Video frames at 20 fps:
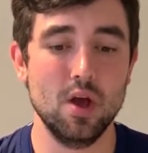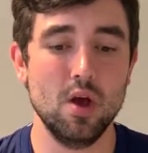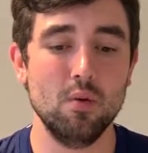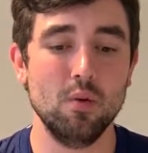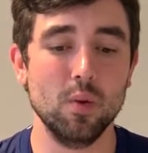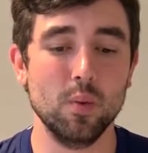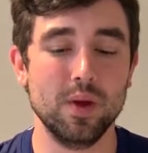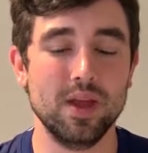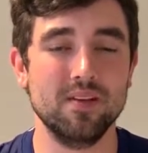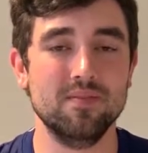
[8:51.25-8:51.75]

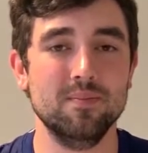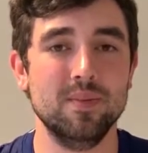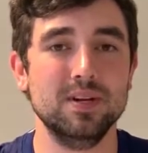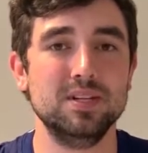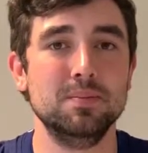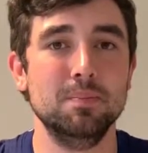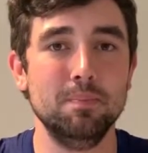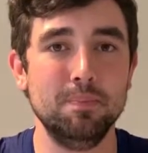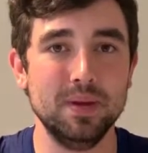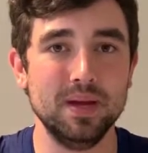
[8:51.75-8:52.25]
where we have much
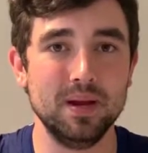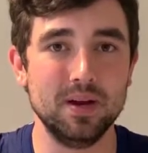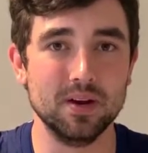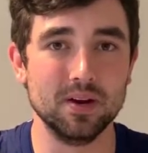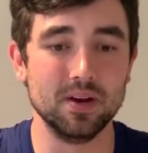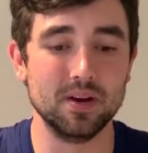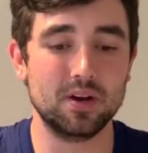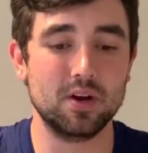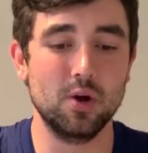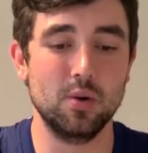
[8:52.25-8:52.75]

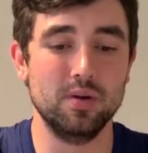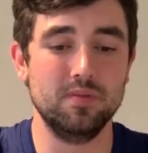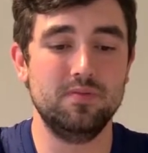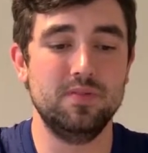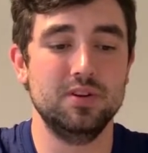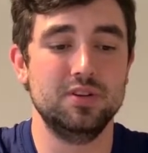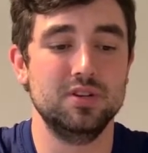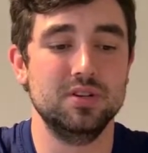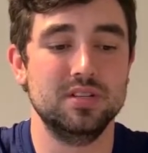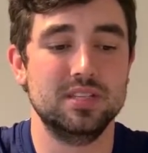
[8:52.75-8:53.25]
bigger
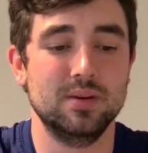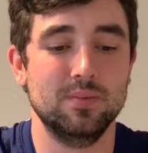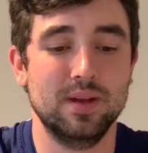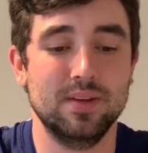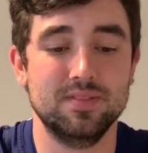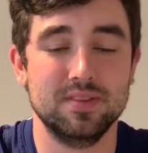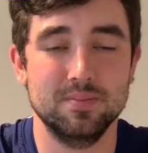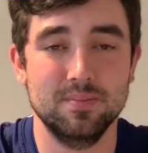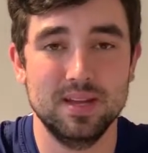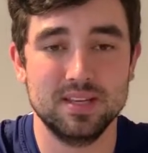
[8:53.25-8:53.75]
coefficients that we have
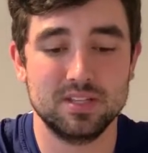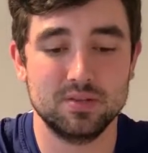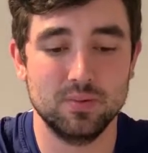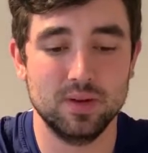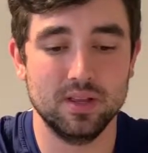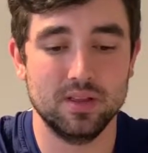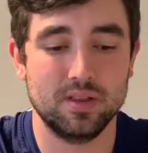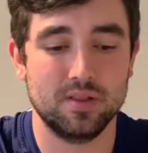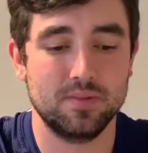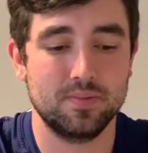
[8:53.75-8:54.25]
to mess
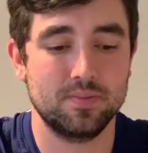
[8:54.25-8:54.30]
with.